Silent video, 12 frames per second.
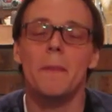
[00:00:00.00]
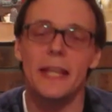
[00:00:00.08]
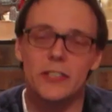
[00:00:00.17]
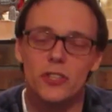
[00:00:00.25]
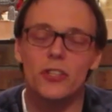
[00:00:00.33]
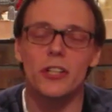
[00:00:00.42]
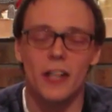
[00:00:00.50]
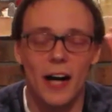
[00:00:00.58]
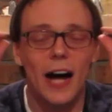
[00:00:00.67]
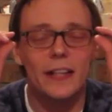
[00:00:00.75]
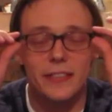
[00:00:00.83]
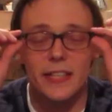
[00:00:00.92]
It's good.
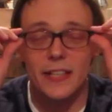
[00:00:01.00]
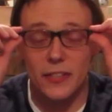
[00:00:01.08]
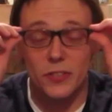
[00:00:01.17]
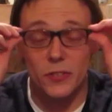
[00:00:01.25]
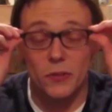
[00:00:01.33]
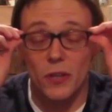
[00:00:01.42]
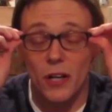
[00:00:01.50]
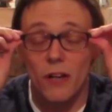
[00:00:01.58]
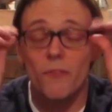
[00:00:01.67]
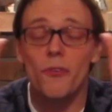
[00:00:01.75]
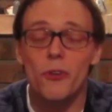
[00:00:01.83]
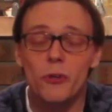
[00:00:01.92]
I'll say that too.
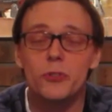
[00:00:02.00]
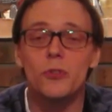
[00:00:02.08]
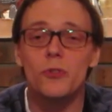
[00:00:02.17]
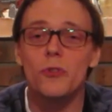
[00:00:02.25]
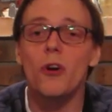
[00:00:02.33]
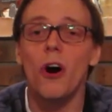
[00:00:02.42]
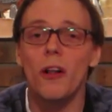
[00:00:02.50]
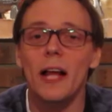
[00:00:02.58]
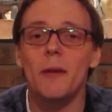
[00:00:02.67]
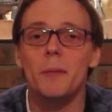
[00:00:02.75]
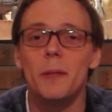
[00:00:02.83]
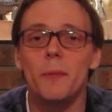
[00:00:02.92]
For those who do call
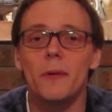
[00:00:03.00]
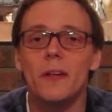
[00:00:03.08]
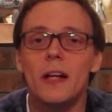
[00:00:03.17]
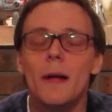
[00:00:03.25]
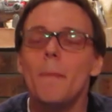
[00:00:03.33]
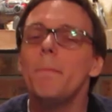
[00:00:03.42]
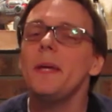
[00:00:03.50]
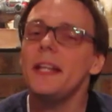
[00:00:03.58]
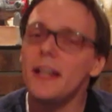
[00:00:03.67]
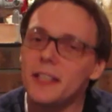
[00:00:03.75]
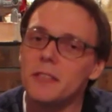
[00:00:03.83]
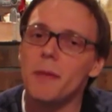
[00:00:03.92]
out people, be
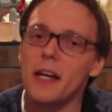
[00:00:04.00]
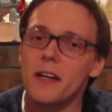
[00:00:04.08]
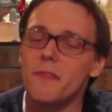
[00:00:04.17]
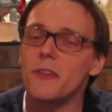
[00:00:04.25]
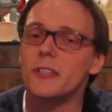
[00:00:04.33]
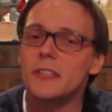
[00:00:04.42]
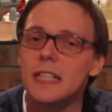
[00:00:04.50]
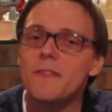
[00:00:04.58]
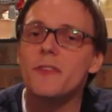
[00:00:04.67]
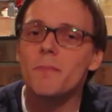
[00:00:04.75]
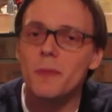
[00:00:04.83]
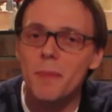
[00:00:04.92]
nice about it at first. Give
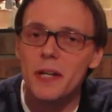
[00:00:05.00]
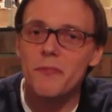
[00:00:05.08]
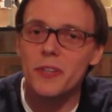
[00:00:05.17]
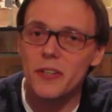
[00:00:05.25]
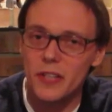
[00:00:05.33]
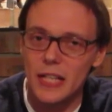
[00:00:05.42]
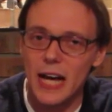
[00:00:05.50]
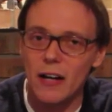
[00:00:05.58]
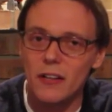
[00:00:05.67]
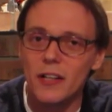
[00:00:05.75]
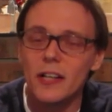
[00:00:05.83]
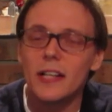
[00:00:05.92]
them the benefit of the
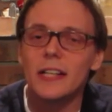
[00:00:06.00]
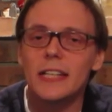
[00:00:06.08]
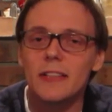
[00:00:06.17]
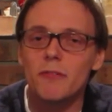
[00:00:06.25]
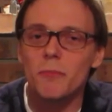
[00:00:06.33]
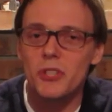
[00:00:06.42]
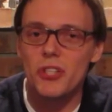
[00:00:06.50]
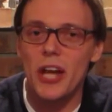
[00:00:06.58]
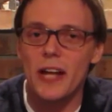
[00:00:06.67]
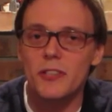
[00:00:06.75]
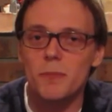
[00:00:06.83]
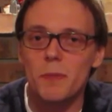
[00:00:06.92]
doubt. Give them a
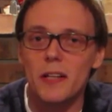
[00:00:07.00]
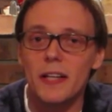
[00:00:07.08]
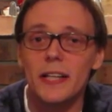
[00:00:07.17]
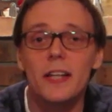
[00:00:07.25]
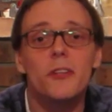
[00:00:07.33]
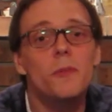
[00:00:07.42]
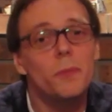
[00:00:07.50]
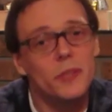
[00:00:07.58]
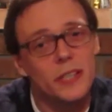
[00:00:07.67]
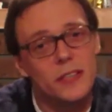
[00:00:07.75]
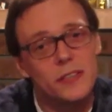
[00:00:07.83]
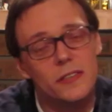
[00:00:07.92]
chance. Be like, can you
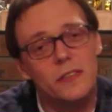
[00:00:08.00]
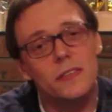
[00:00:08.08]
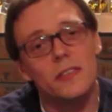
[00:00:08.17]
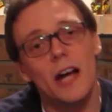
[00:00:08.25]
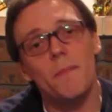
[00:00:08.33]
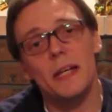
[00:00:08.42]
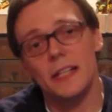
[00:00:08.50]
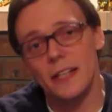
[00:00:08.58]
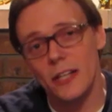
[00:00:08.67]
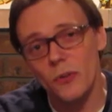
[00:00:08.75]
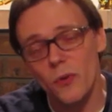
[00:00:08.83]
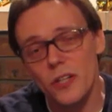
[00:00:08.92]
please stop making
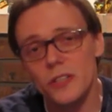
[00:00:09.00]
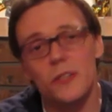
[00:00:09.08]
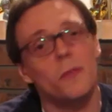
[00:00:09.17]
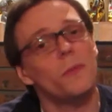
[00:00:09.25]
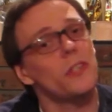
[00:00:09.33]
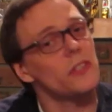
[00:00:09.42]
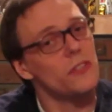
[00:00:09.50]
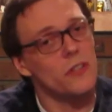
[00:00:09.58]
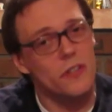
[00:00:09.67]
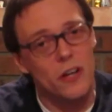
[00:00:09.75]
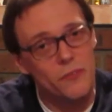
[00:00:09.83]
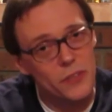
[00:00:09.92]
that noise? Can you please
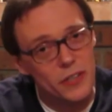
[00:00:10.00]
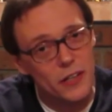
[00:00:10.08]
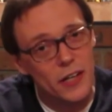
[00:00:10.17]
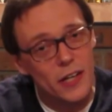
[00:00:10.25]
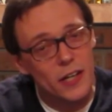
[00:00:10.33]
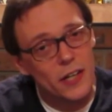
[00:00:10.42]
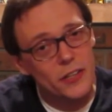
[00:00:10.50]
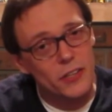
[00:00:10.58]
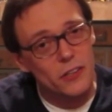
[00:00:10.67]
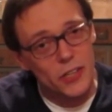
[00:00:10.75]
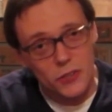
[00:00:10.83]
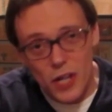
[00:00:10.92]
turn off your
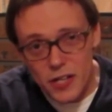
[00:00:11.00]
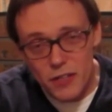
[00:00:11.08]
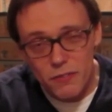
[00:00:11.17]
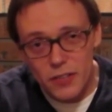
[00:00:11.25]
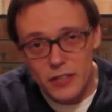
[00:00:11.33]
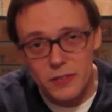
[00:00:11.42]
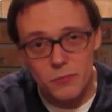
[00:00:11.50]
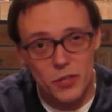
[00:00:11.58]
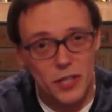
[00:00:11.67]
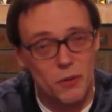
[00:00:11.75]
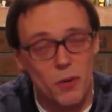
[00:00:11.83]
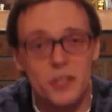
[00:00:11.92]
electronic device? I'm
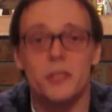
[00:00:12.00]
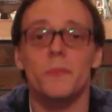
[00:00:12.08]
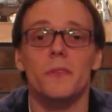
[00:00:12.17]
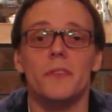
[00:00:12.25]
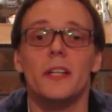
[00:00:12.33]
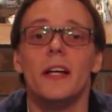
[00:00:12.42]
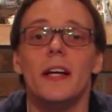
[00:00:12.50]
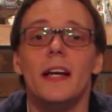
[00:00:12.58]
trying to watch a movie.